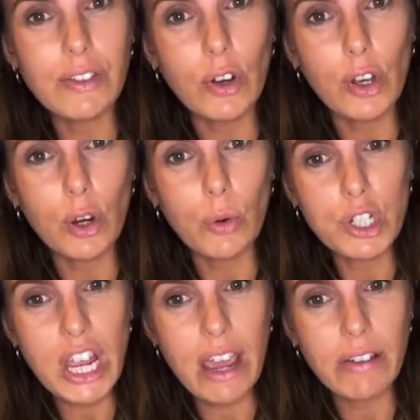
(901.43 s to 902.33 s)
you feel like you got to
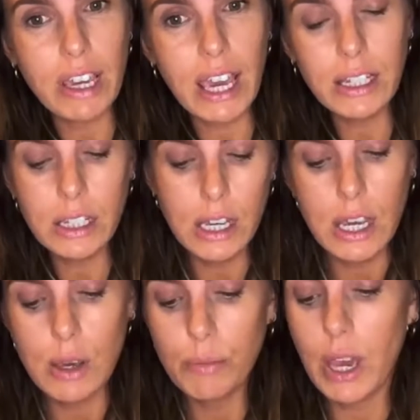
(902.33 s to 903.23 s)
wash your hair again.
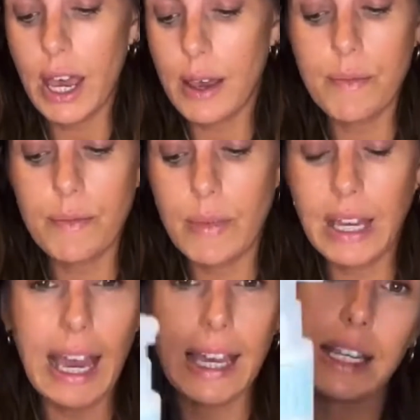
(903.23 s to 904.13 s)
But um,
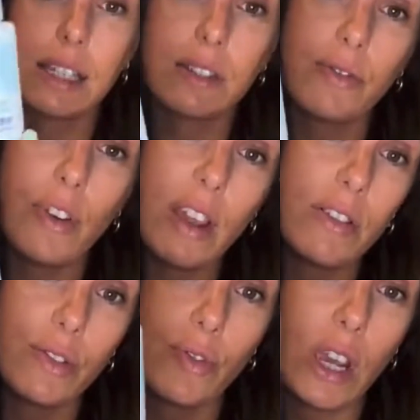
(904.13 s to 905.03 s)
again, it's
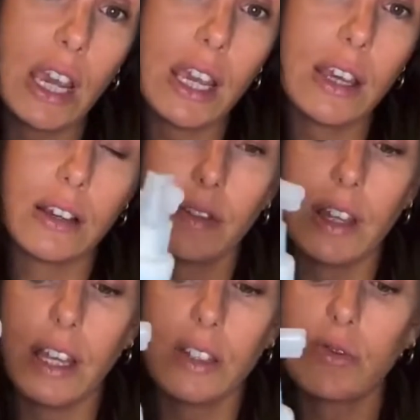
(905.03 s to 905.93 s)
fragrance-free.
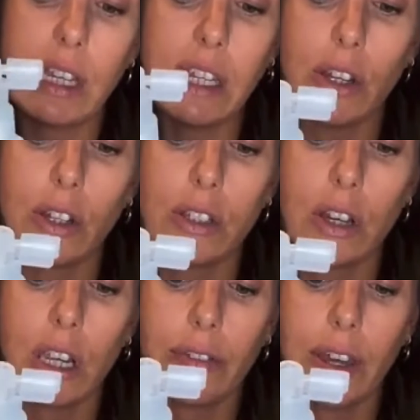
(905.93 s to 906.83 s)
It's really good.
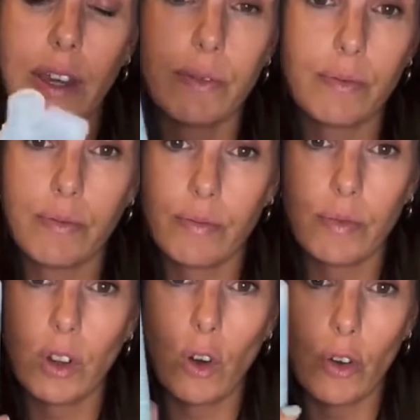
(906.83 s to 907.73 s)
I love it.
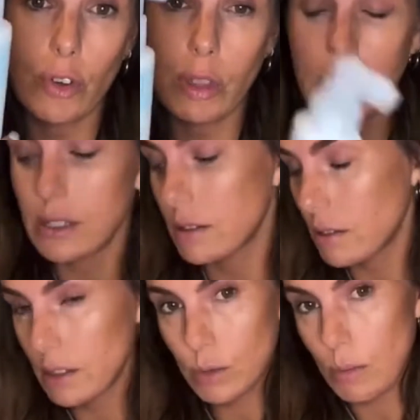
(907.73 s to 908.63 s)
I've got a few of these
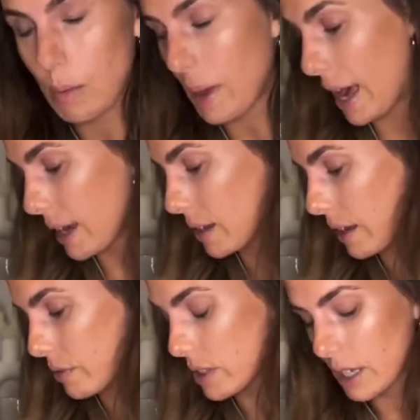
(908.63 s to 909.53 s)
swimming bag
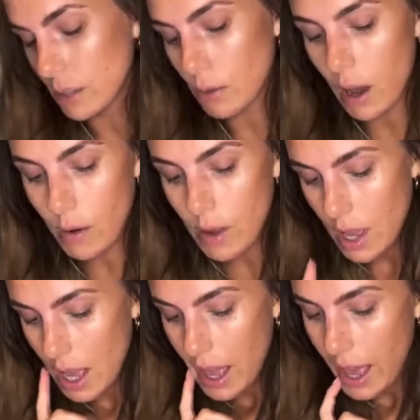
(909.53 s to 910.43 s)
and everything as well.
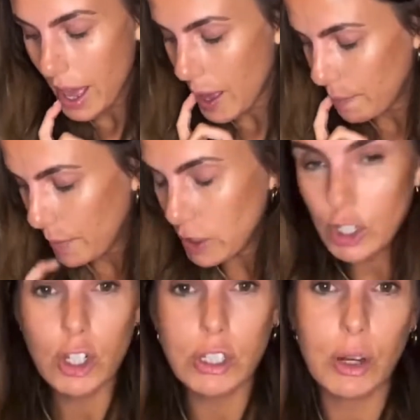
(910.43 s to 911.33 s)
Um, I
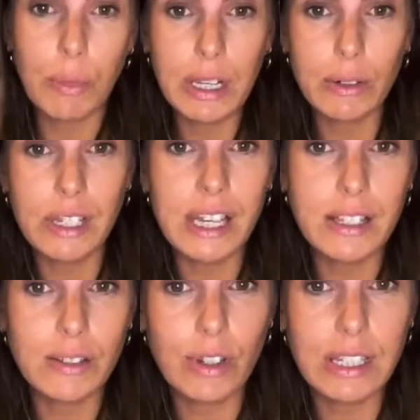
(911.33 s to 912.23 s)
just used it on my little
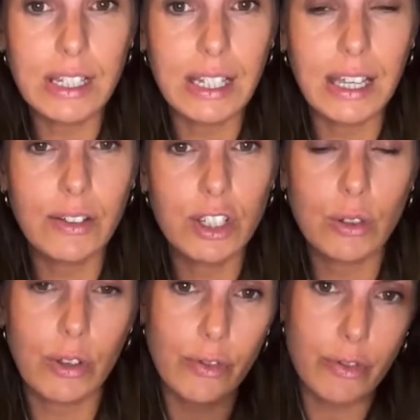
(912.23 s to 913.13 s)
niece recently.
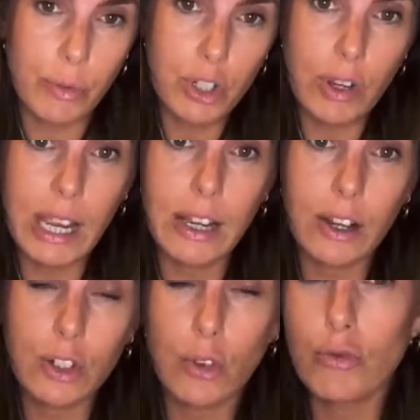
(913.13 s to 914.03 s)
She's over from
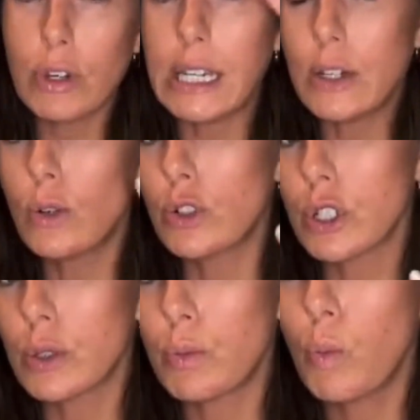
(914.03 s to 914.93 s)
Australia. She's got really
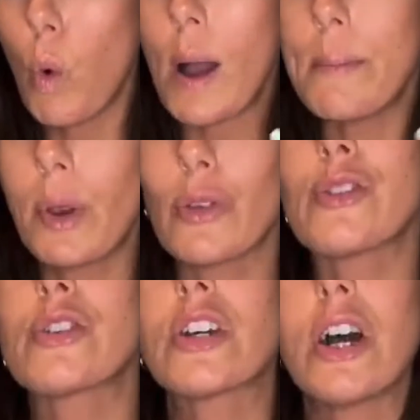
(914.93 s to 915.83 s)
gorgeous white
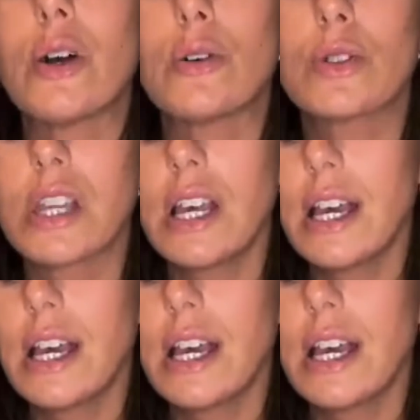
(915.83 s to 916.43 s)
blonde curls